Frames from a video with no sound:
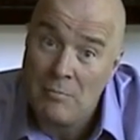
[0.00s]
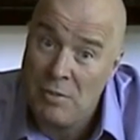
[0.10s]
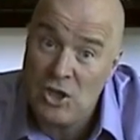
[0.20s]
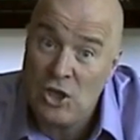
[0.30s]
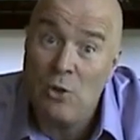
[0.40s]

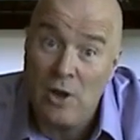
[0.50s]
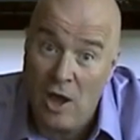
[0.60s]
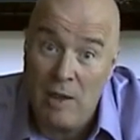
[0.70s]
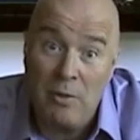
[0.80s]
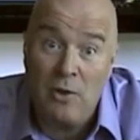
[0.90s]
But you and
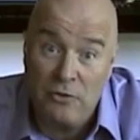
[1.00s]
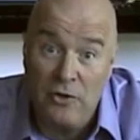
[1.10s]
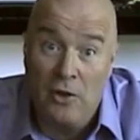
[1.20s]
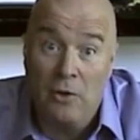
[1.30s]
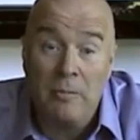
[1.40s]
I both
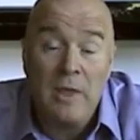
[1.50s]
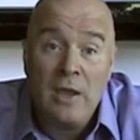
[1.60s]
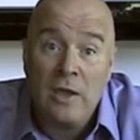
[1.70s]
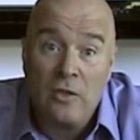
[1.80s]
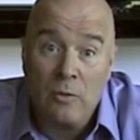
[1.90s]
know
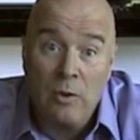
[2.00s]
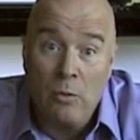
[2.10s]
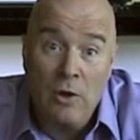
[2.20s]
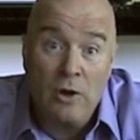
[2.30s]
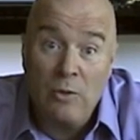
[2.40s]
that we
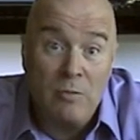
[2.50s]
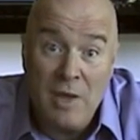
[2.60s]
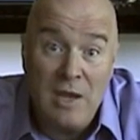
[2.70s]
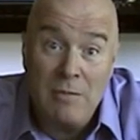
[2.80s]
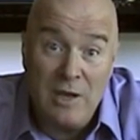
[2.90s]
work with
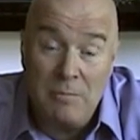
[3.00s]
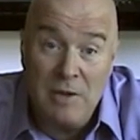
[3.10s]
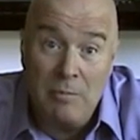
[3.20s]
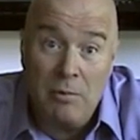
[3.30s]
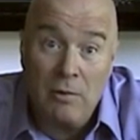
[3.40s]
many
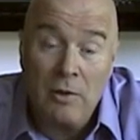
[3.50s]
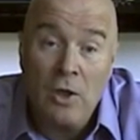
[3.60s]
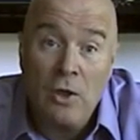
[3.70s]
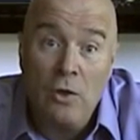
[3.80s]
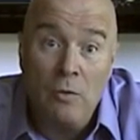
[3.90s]
people
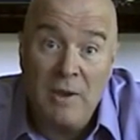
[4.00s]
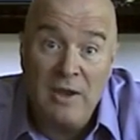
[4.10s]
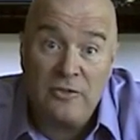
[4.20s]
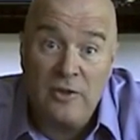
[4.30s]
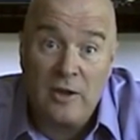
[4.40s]
who
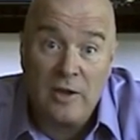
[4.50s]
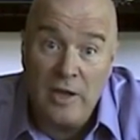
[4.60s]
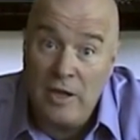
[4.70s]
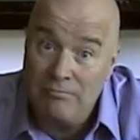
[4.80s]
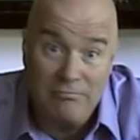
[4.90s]

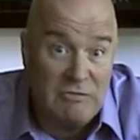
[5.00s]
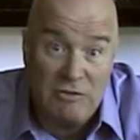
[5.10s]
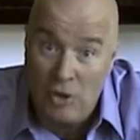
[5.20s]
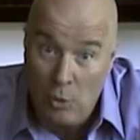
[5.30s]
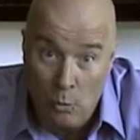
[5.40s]
basically
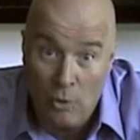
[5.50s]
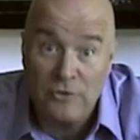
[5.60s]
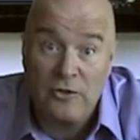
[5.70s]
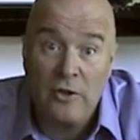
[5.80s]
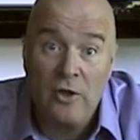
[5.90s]
don't
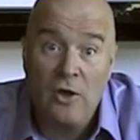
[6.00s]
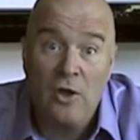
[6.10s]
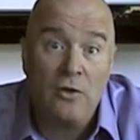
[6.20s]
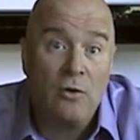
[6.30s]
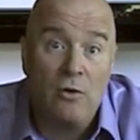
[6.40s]
want to
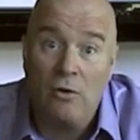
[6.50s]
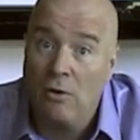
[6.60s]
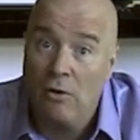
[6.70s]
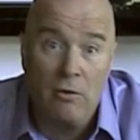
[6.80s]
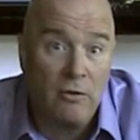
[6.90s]
learn,
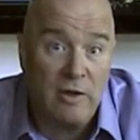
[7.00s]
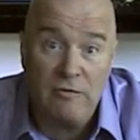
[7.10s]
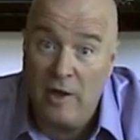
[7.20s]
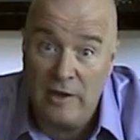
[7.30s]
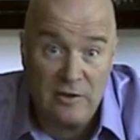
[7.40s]
or they
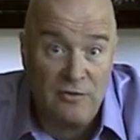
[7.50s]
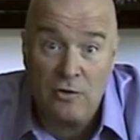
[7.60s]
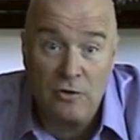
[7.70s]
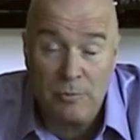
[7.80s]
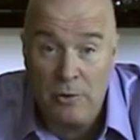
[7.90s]
find it
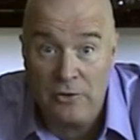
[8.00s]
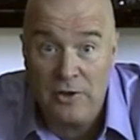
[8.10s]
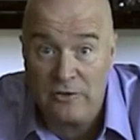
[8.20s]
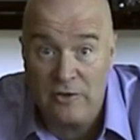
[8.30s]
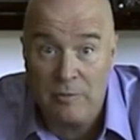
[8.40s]
difficult to put
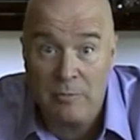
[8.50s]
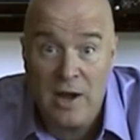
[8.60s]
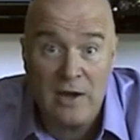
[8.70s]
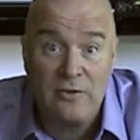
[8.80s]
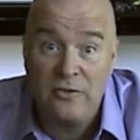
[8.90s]
things into
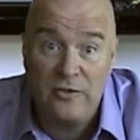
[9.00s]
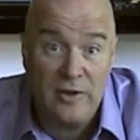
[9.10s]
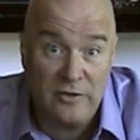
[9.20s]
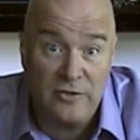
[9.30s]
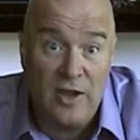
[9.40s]
practice,
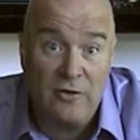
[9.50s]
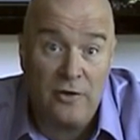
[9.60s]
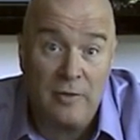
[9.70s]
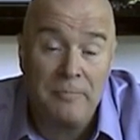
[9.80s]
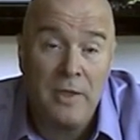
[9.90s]

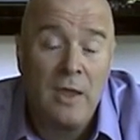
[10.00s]
etc.